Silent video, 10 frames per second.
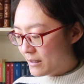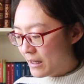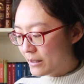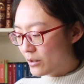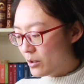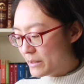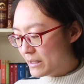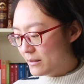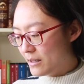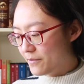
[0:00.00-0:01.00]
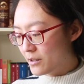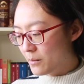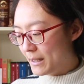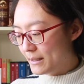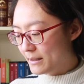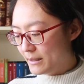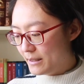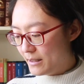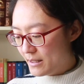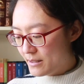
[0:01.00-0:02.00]
cannot be enough commended
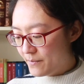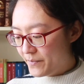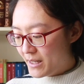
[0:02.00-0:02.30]
in this,